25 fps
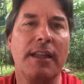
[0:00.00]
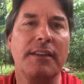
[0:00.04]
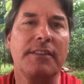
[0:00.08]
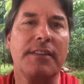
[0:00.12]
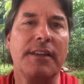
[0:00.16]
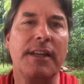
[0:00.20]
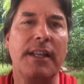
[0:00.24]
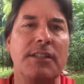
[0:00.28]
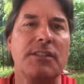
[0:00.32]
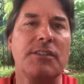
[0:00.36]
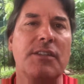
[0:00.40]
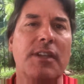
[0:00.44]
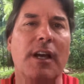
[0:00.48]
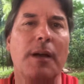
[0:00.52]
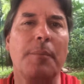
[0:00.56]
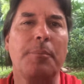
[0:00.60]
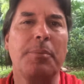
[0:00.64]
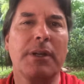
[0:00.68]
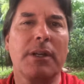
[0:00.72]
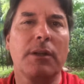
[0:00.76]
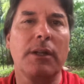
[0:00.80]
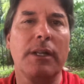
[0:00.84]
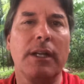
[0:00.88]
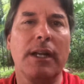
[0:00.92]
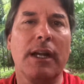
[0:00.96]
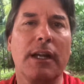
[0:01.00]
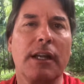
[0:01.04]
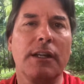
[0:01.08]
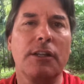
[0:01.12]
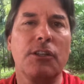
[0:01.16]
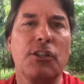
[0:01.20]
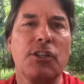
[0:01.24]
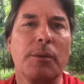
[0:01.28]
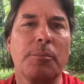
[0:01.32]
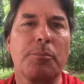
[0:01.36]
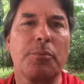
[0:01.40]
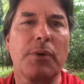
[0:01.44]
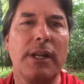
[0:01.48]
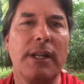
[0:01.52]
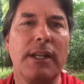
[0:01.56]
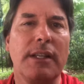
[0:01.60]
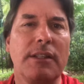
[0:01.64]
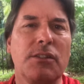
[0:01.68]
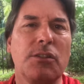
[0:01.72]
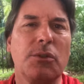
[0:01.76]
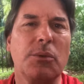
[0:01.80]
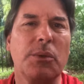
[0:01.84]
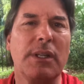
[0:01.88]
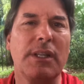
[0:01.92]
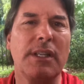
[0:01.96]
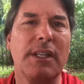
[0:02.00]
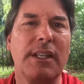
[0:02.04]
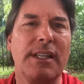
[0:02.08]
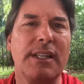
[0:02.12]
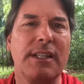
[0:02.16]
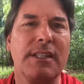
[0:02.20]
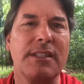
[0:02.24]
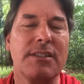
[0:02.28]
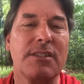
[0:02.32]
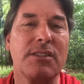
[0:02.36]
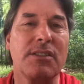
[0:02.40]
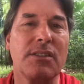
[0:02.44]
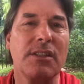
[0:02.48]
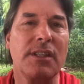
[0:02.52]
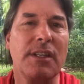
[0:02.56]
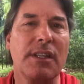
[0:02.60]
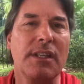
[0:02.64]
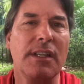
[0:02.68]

Today's topic, and I'm going to jump right into it, is